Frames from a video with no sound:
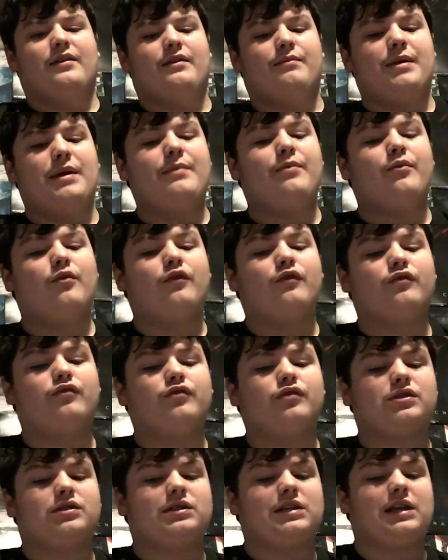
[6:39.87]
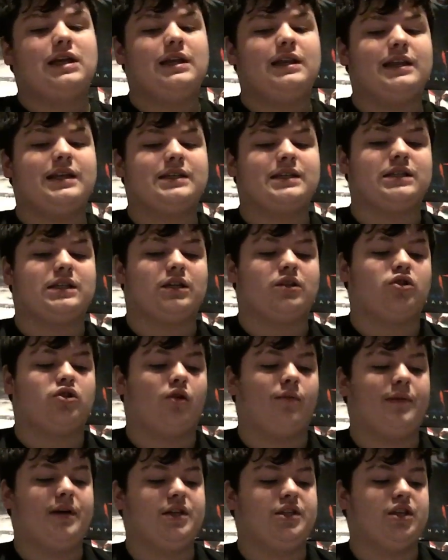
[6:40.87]
People have seen this as the
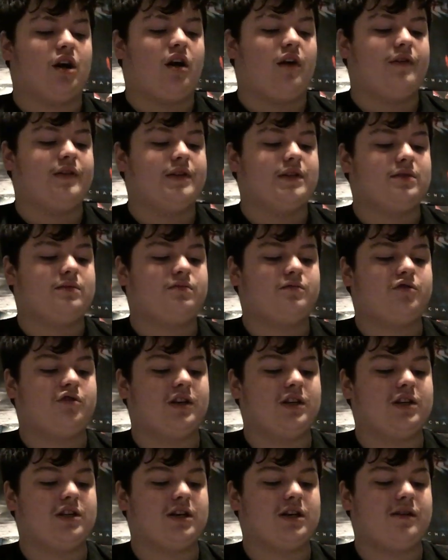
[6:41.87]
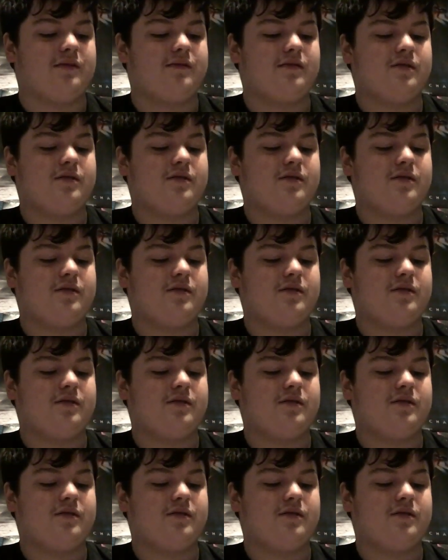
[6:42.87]
Tommy Jarvis trilogy.